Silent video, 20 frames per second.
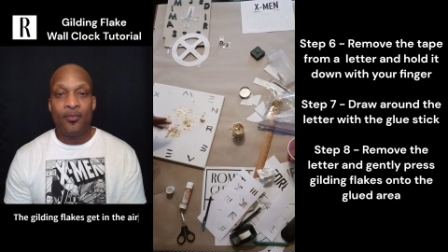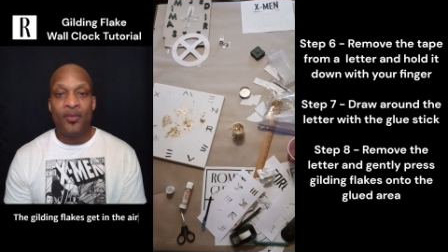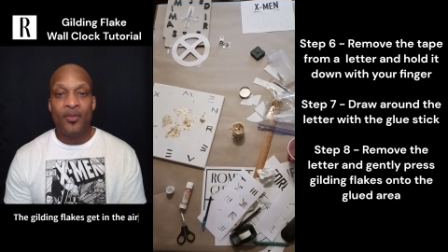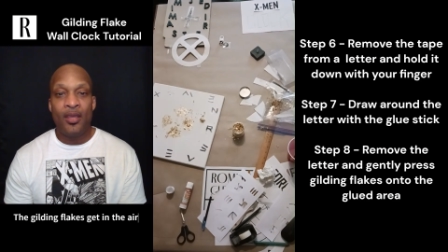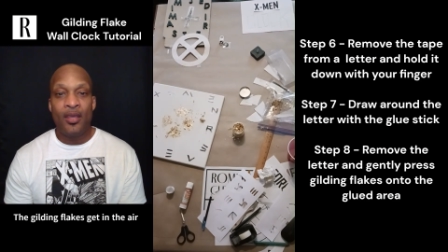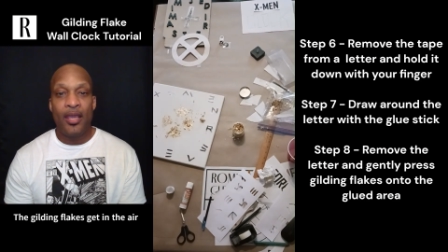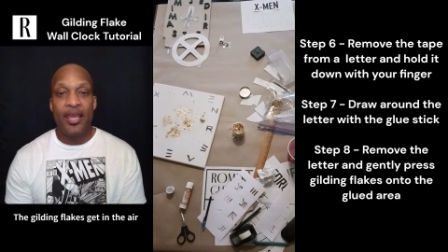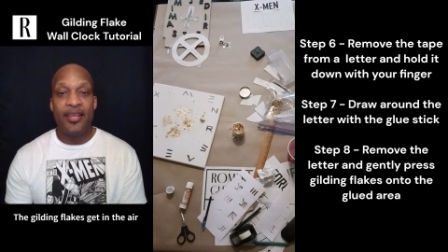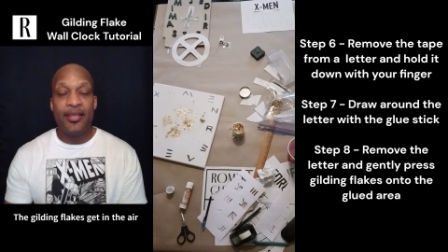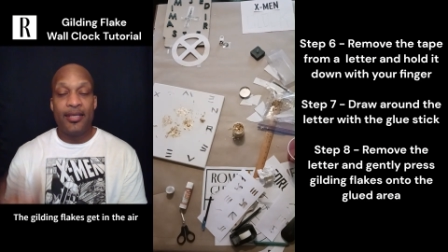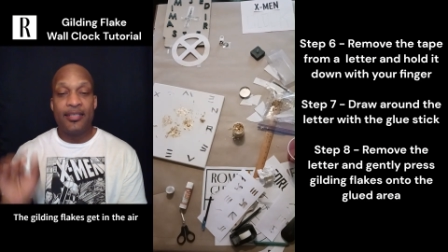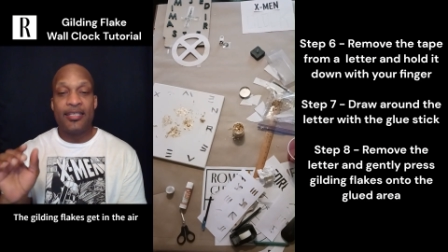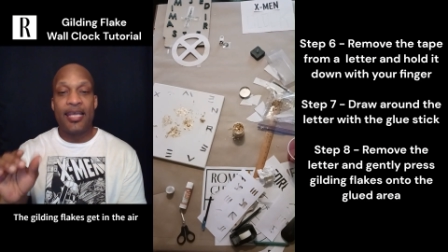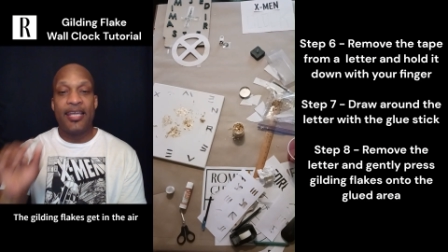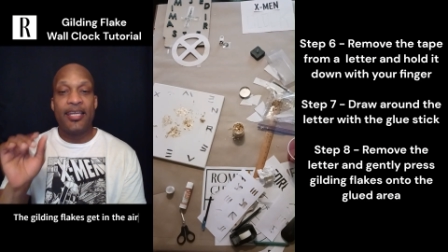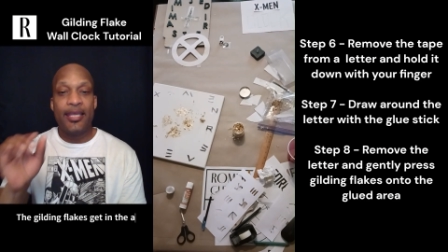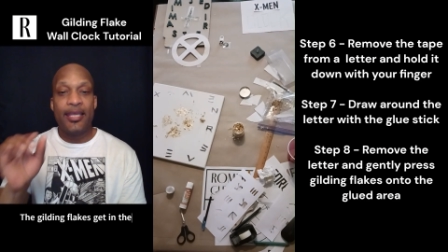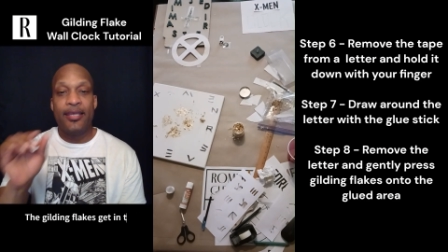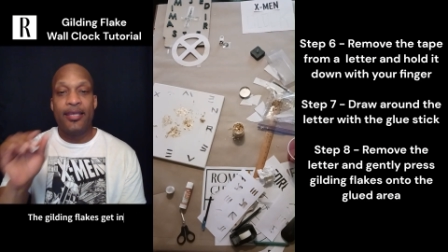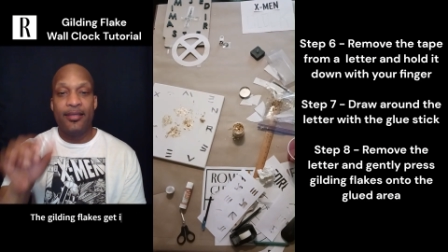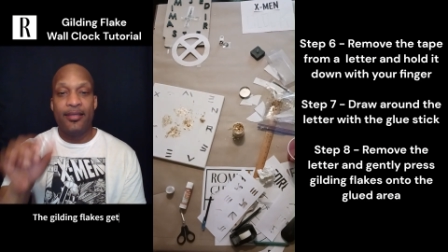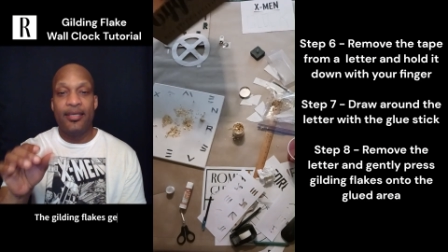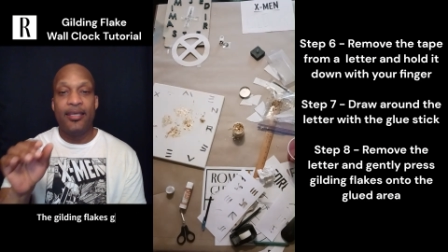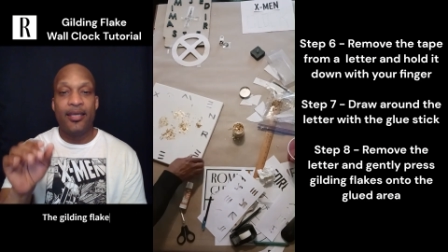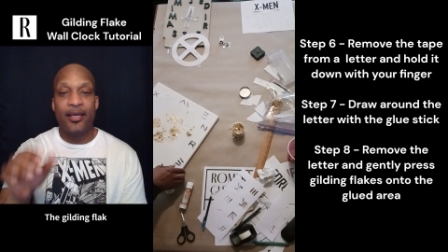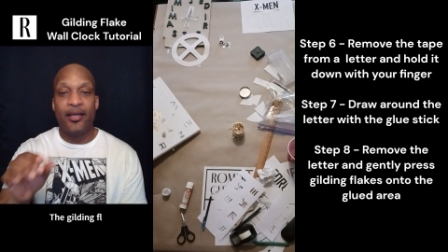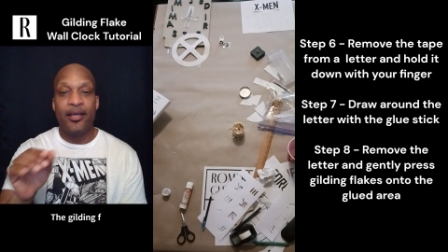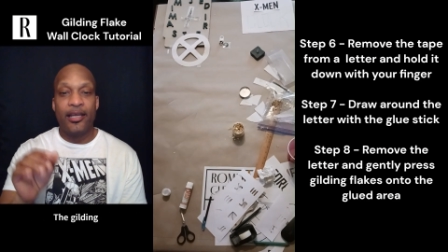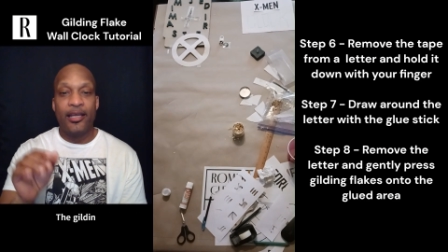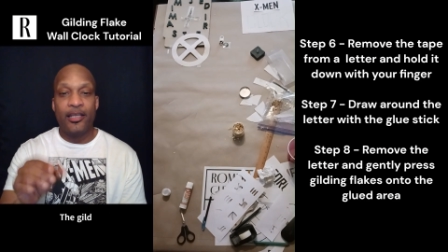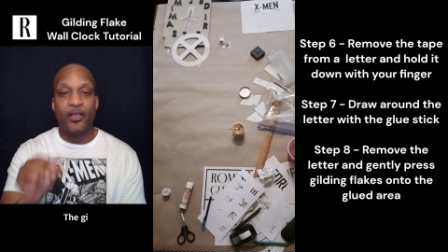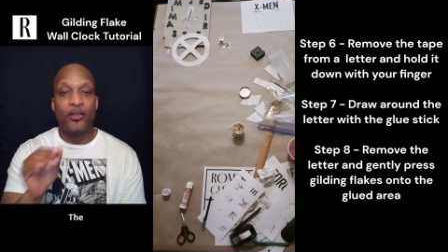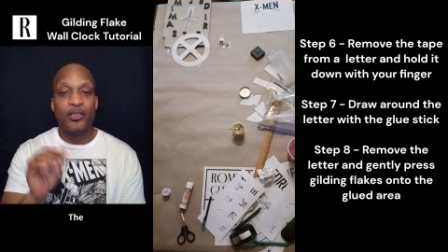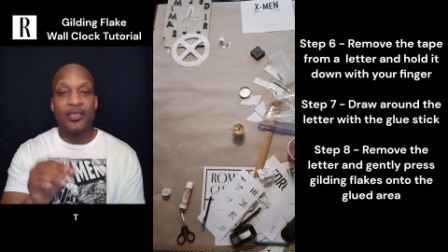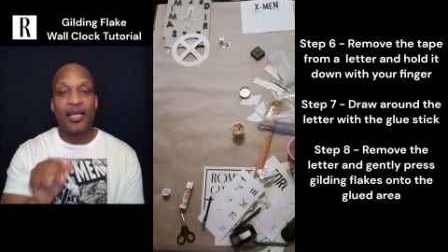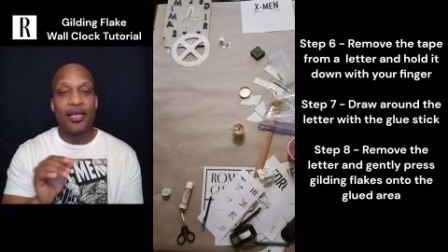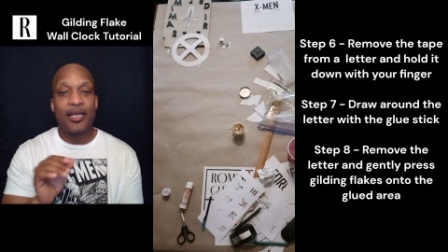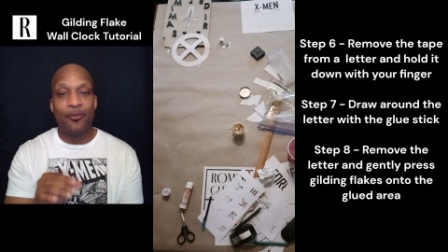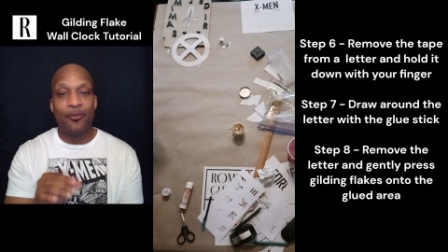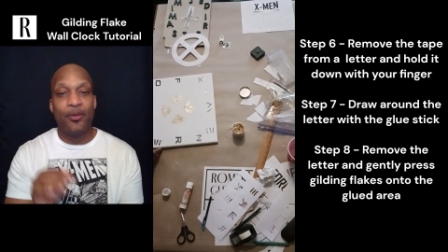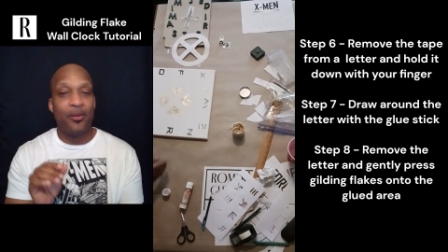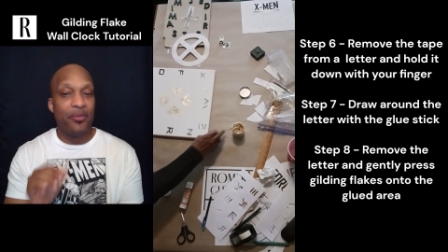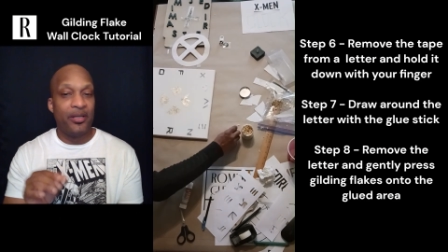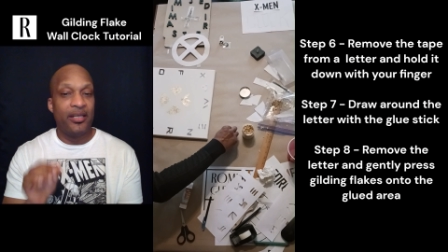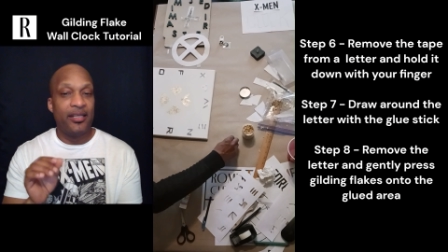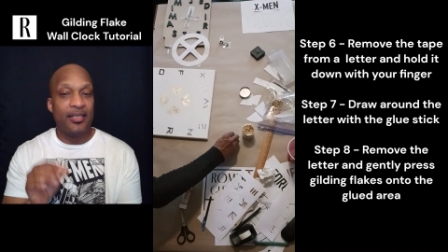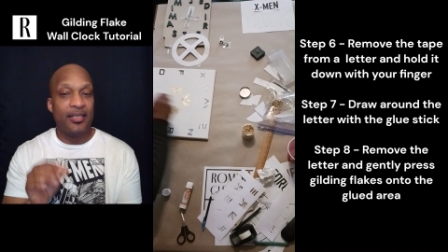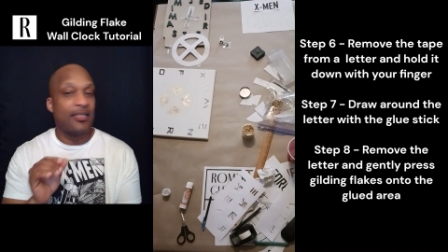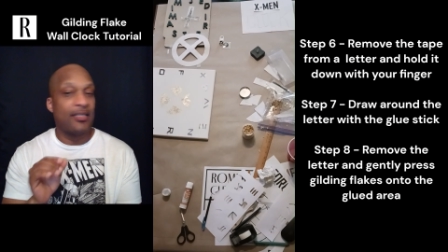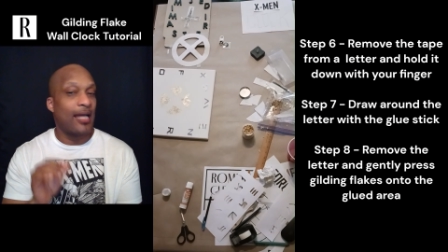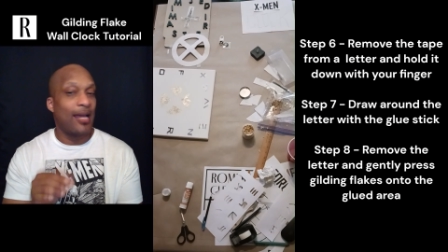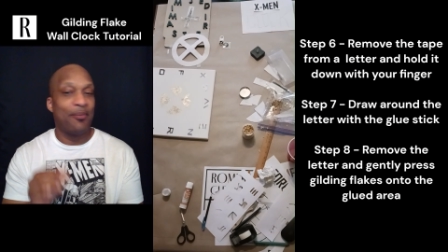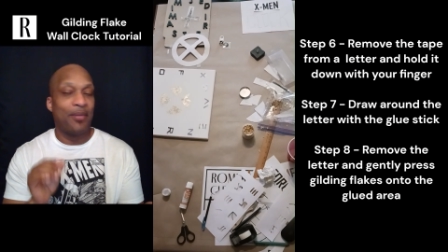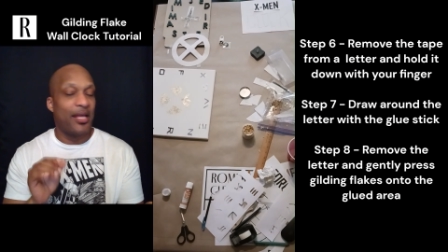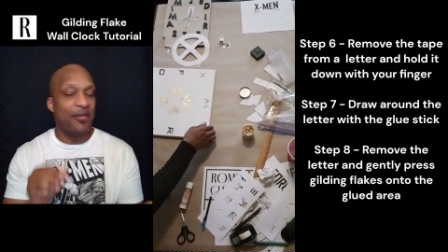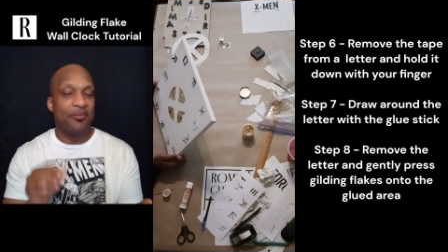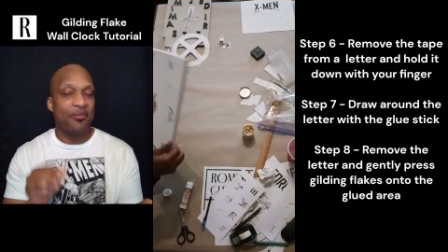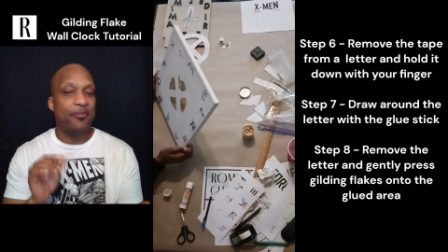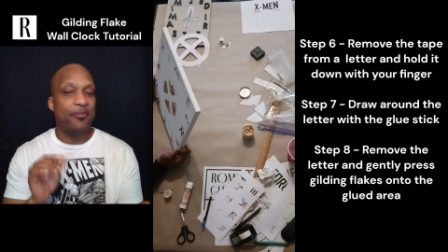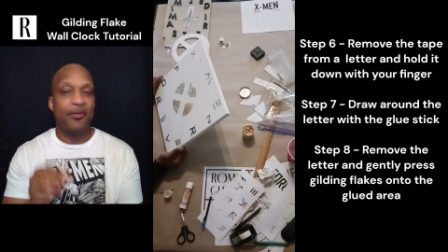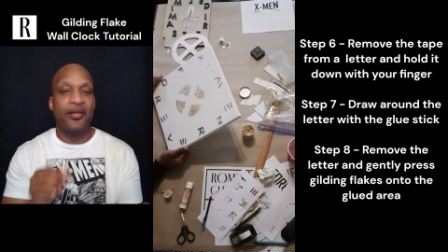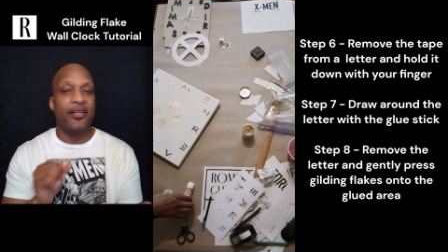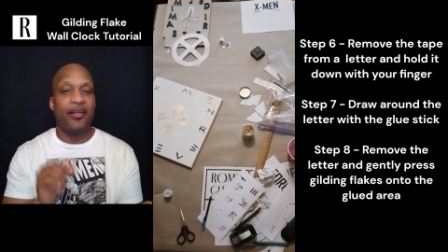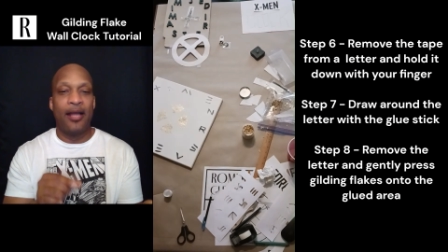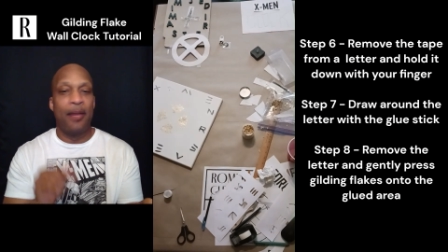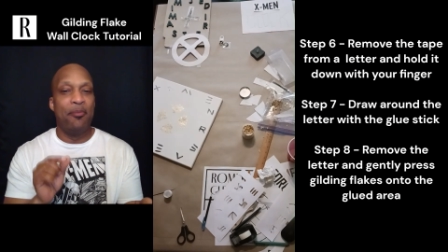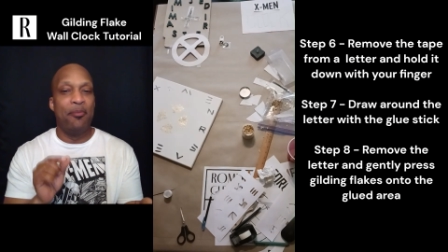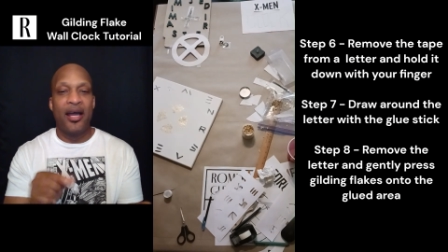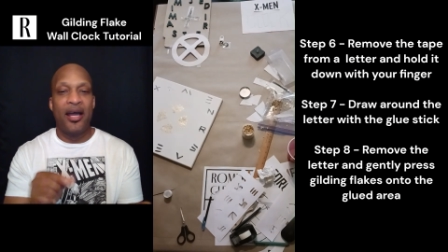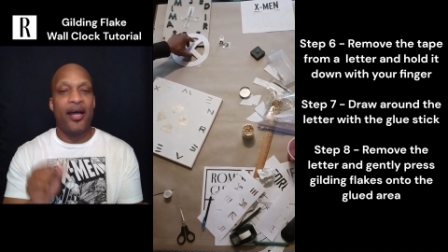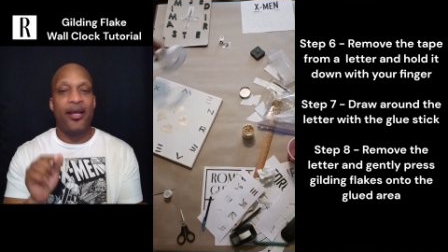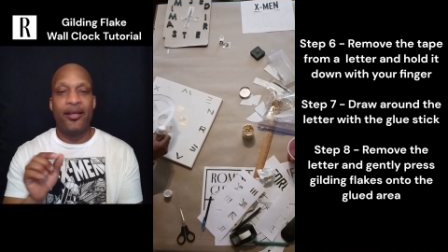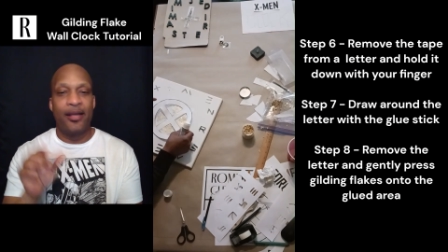and then taking the it looks like I'm rubbing in the time lapse, but I'm not.